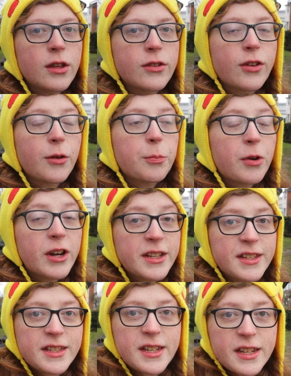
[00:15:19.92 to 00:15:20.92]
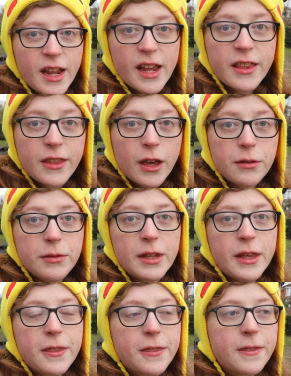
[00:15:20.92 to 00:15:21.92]
So prior to today, the
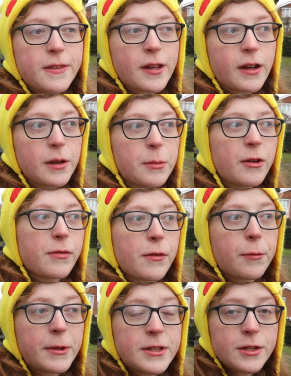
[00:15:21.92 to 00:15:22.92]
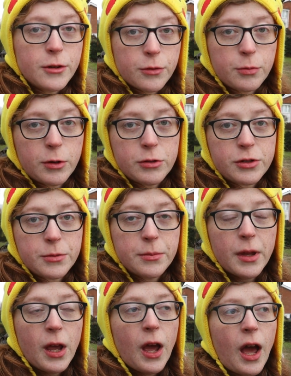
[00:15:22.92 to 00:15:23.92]
only time I've ever been to North Walsham
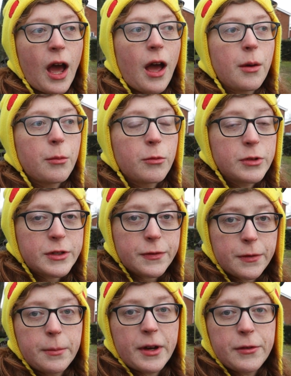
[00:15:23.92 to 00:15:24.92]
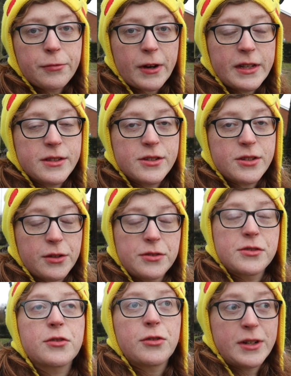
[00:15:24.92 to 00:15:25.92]
was for my friend's
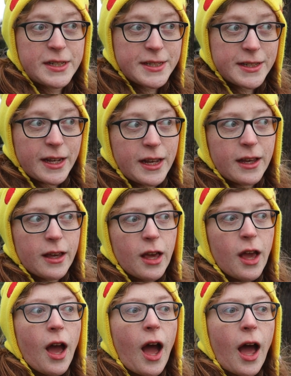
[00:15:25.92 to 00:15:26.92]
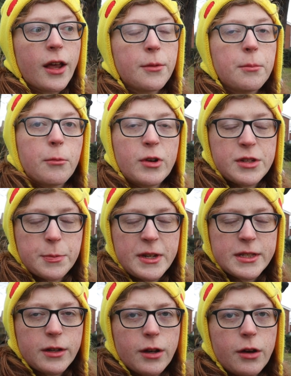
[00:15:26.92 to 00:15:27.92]
son's christening, which
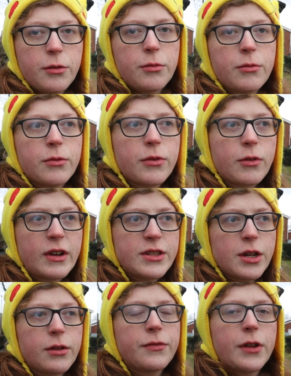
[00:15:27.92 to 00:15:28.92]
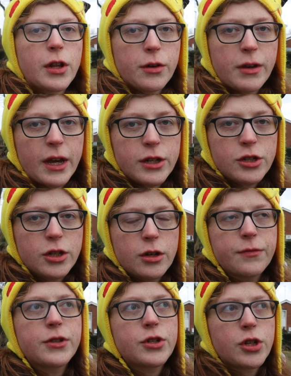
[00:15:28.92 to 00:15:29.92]
means I know the grand total of the location
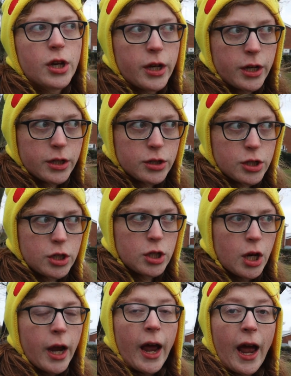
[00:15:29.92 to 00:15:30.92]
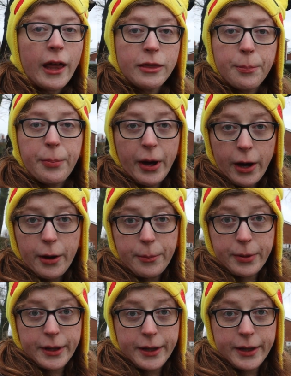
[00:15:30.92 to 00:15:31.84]
of the church and the pub.